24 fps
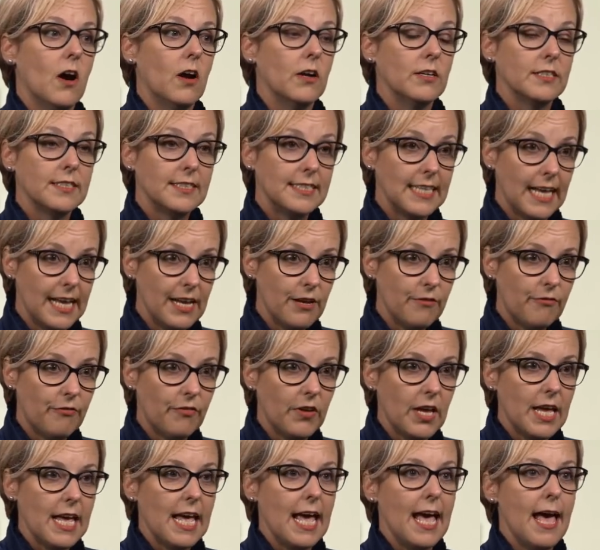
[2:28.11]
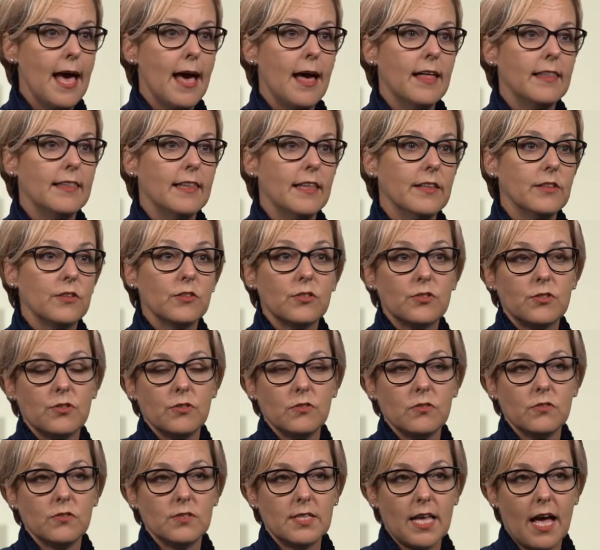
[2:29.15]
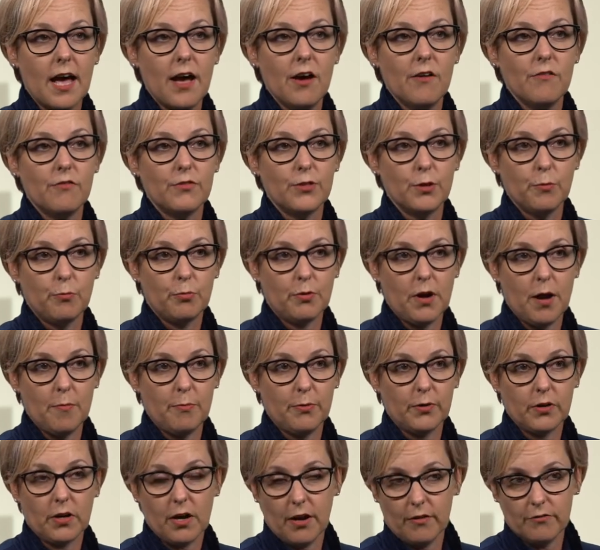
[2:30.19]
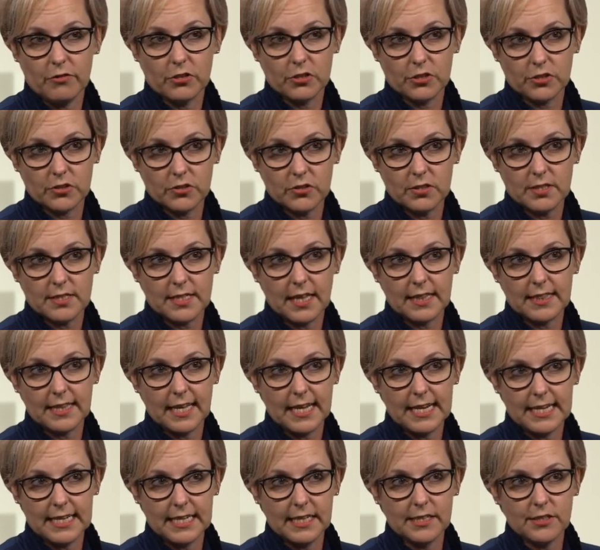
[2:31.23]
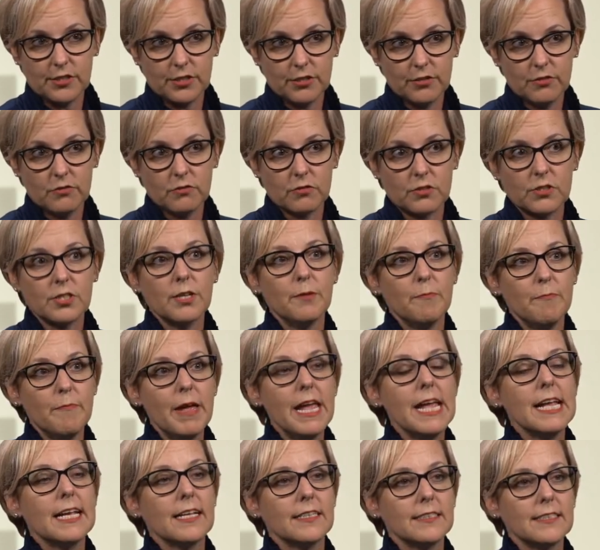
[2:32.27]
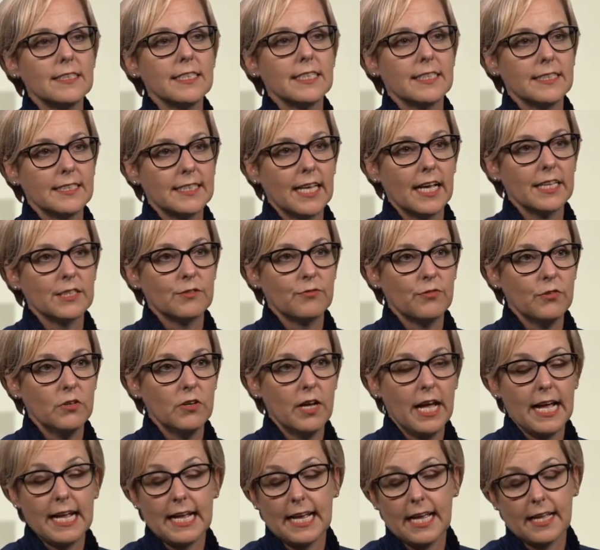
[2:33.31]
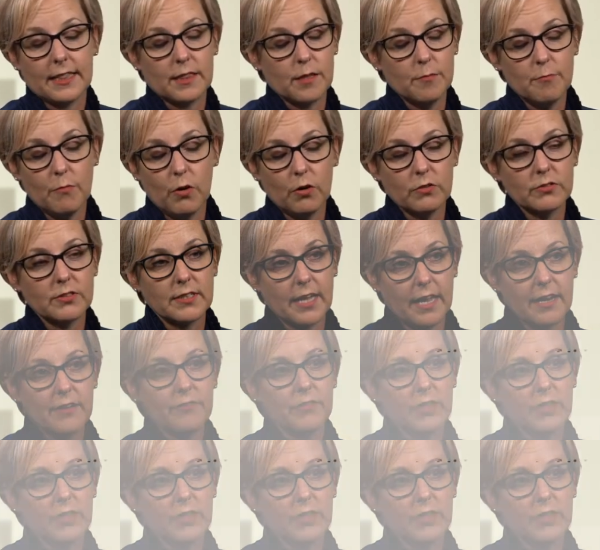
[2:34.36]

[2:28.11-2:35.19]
are safe and that the students have the proper coverages that they need to to make it successful and get the most out